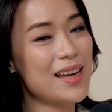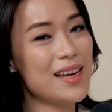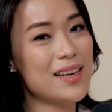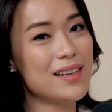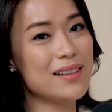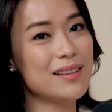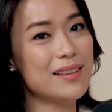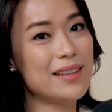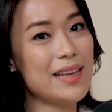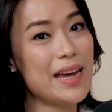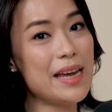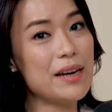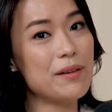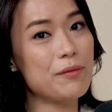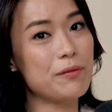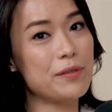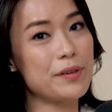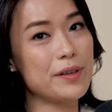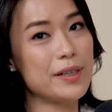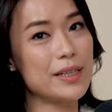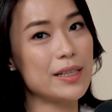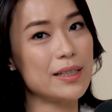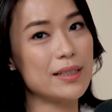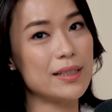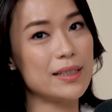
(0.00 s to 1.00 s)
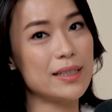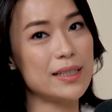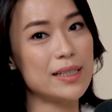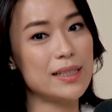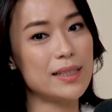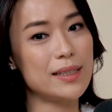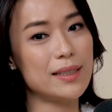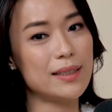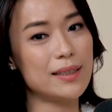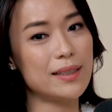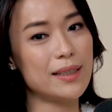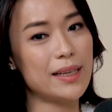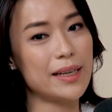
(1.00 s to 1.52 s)
then that
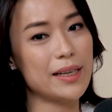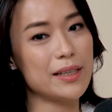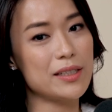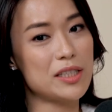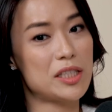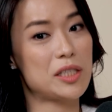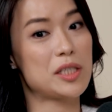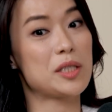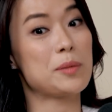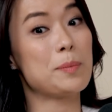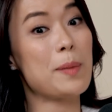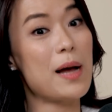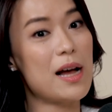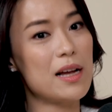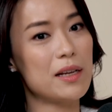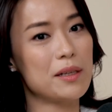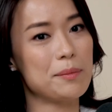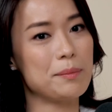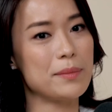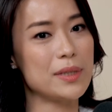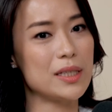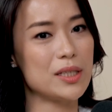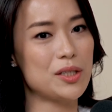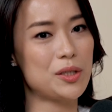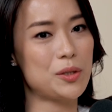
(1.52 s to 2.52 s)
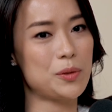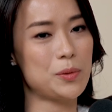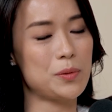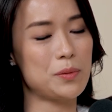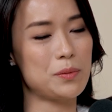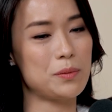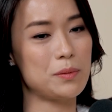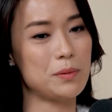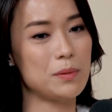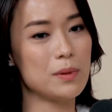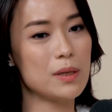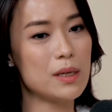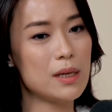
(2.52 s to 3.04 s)
really like sparked me
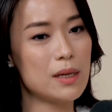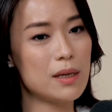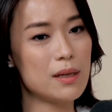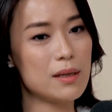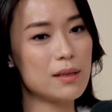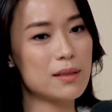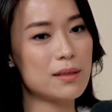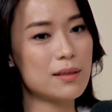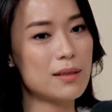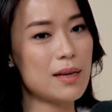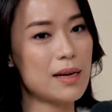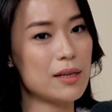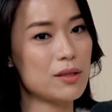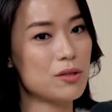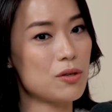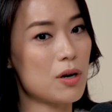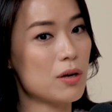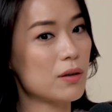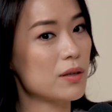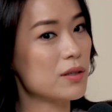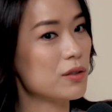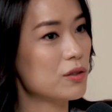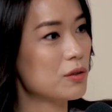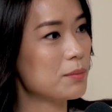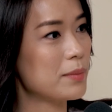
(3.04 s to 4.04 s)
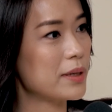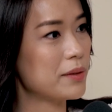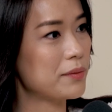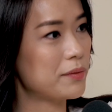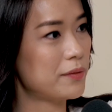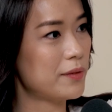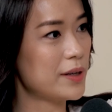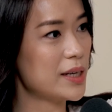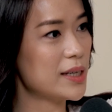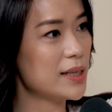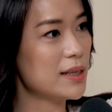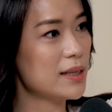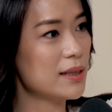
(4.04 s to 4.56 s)
to start talking to my
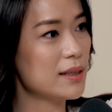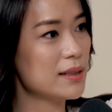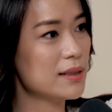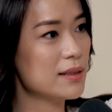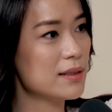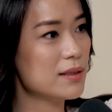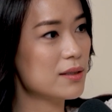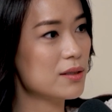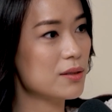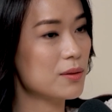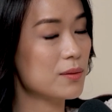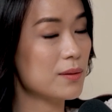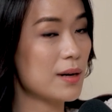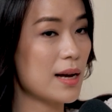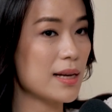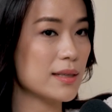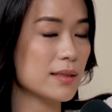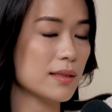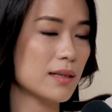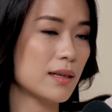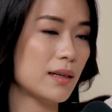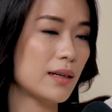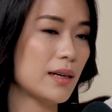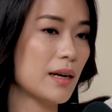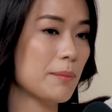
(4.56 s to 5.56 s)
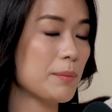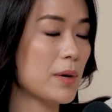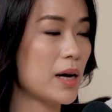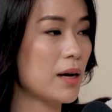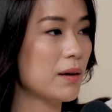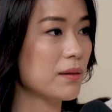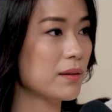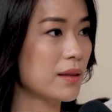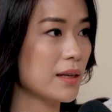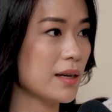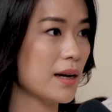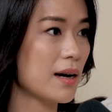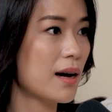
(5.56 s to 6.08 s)
friends, asking them
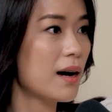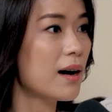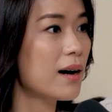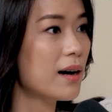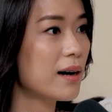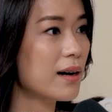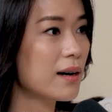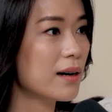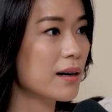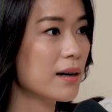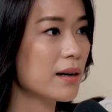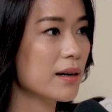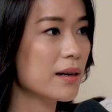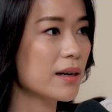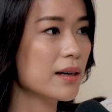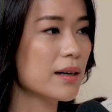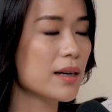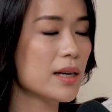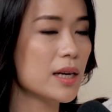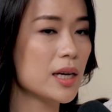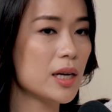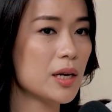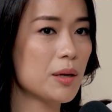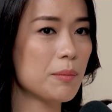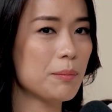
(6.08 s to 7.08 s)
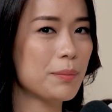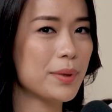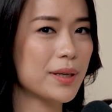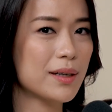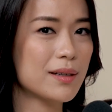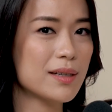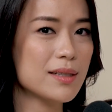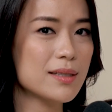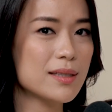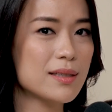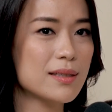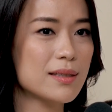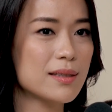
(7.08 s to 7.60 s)
how they are,
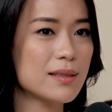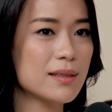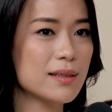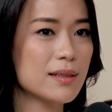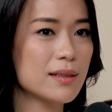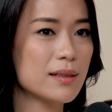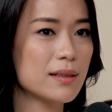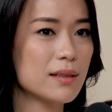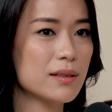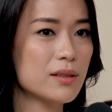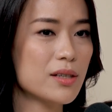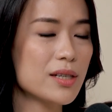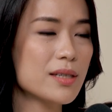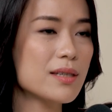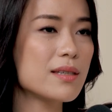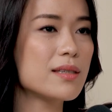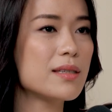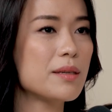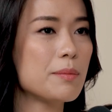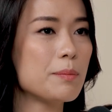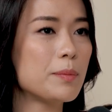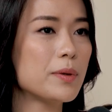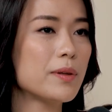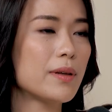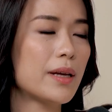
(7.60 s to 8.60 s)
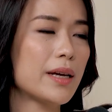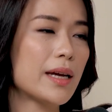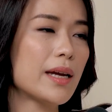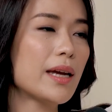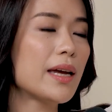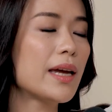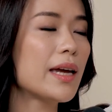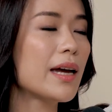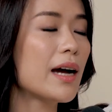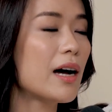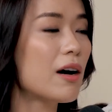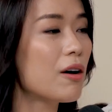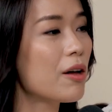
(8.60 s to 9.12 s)
because just a simple like,
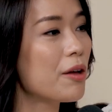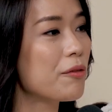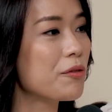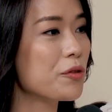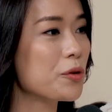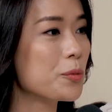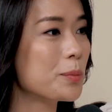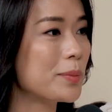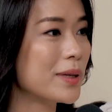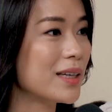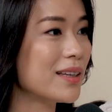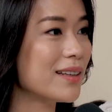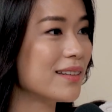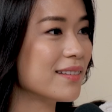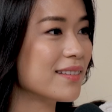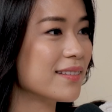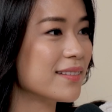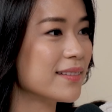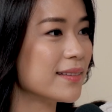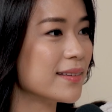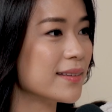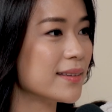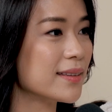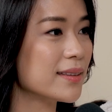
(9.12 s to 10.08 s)
hey, how have you been?